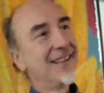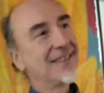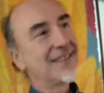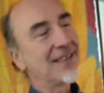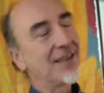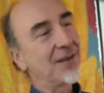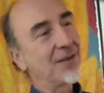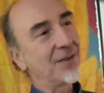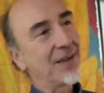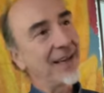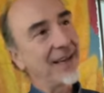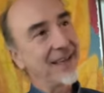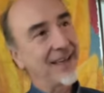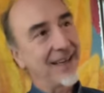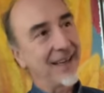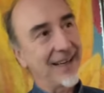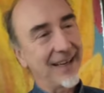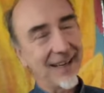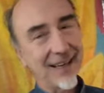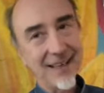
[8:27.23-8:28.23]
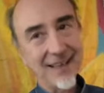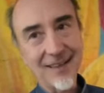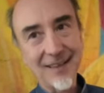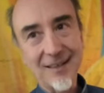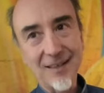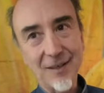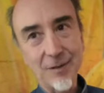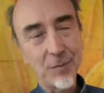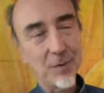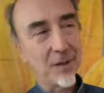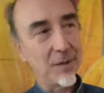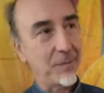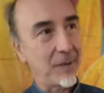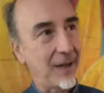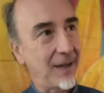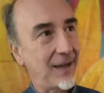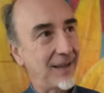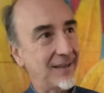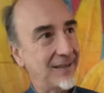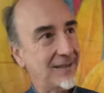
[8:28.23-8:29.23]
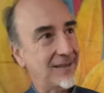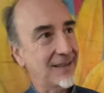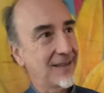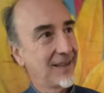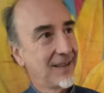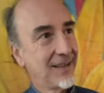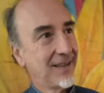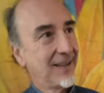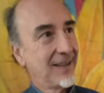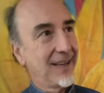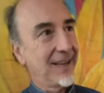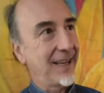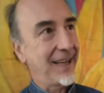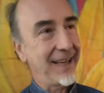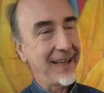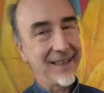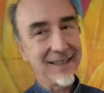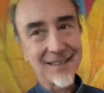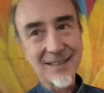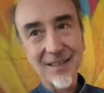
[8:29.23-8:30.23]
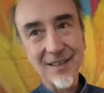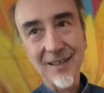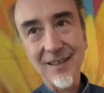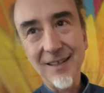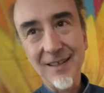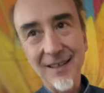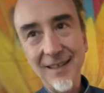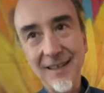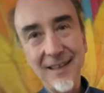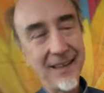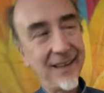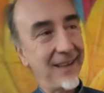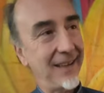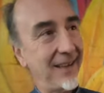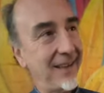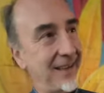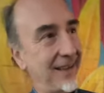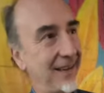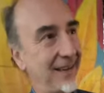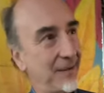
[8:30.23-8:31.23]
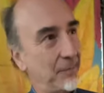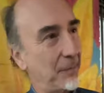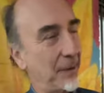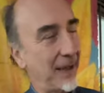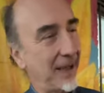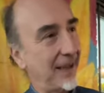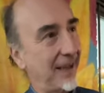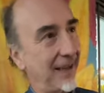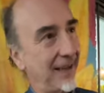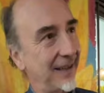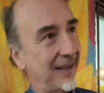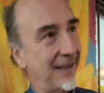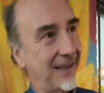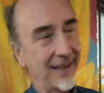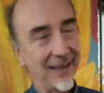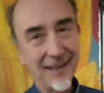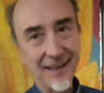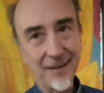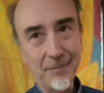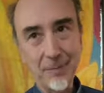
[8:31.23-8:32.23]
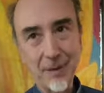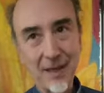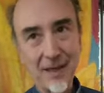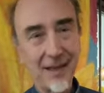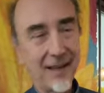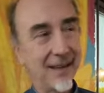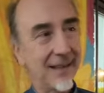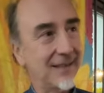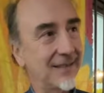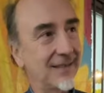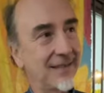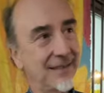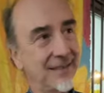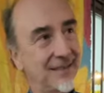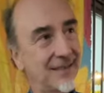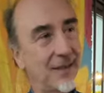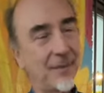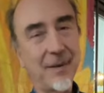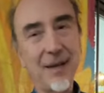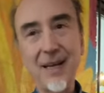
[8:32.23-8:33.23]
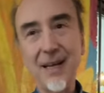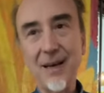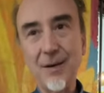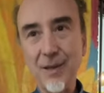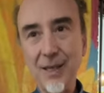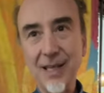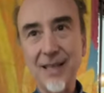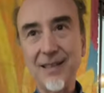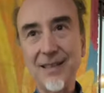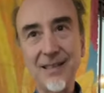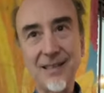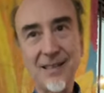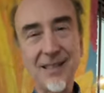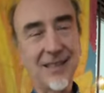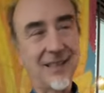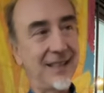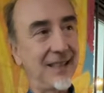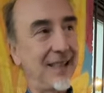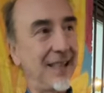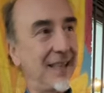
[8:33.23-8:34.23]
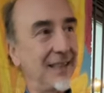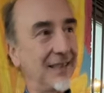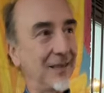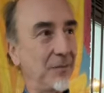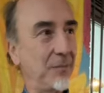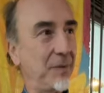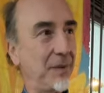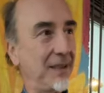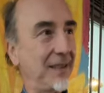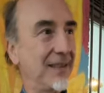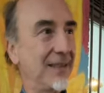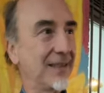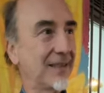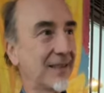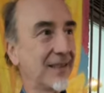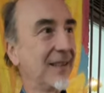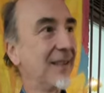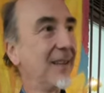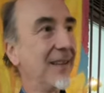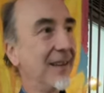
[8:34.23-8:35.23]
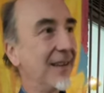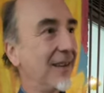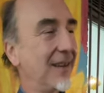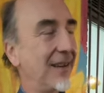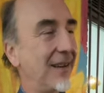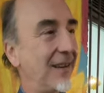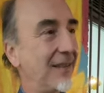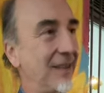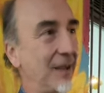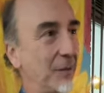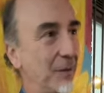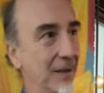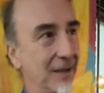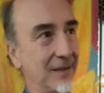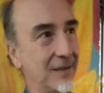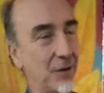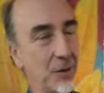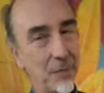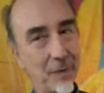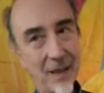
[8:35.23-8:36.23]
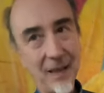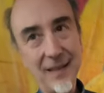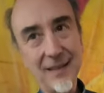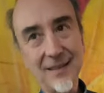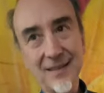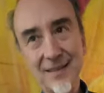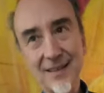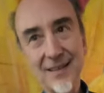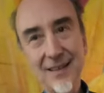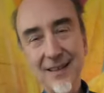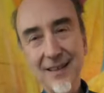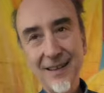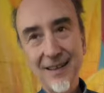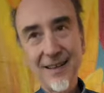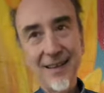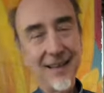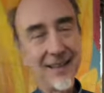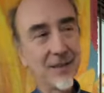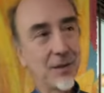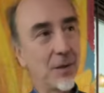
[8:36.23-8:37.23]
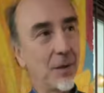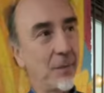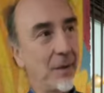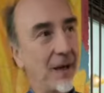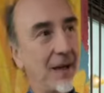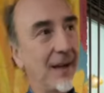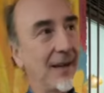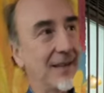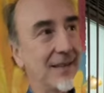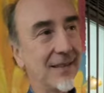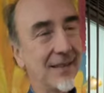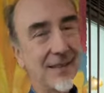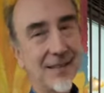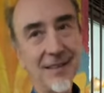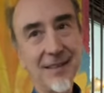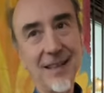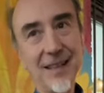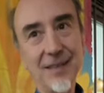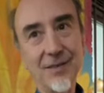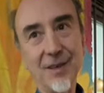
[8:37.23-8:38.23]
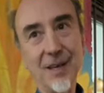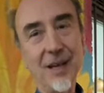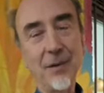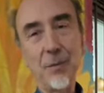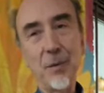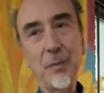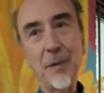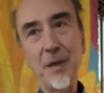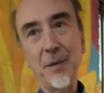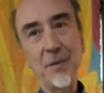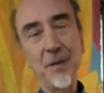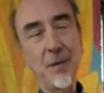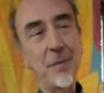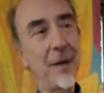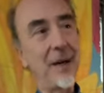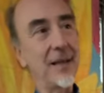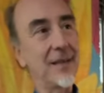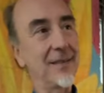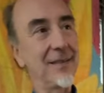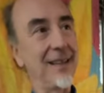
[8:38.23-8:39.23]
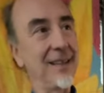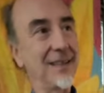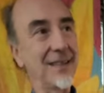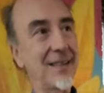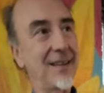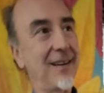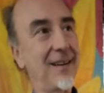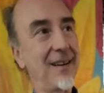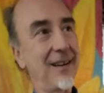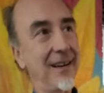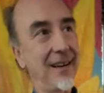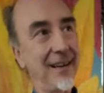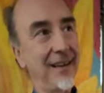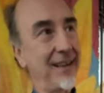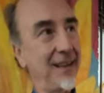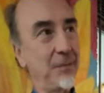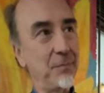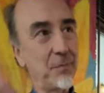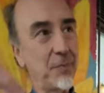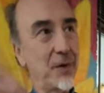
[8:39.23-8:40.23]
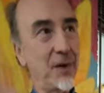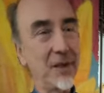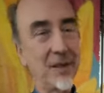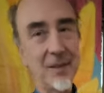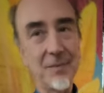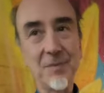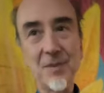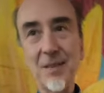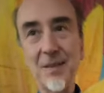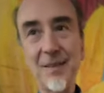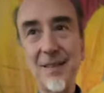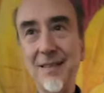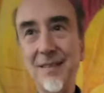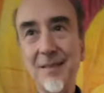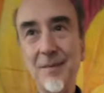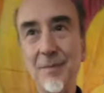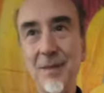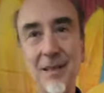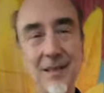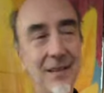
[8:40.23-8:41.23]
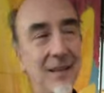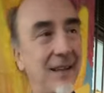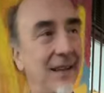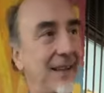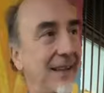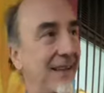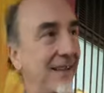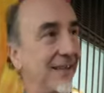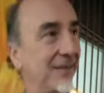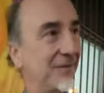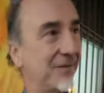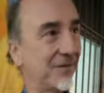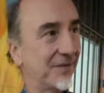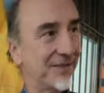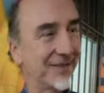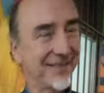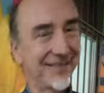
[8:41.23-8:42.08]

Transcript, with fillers: So Ray and I got a cardboard box, a handsaw, and a bag, and a box, and somehow we got these 60,000 bees. Only one or two bites into a box, and then Ray, we put them in the back of Ray's car, and he brought them to some other hive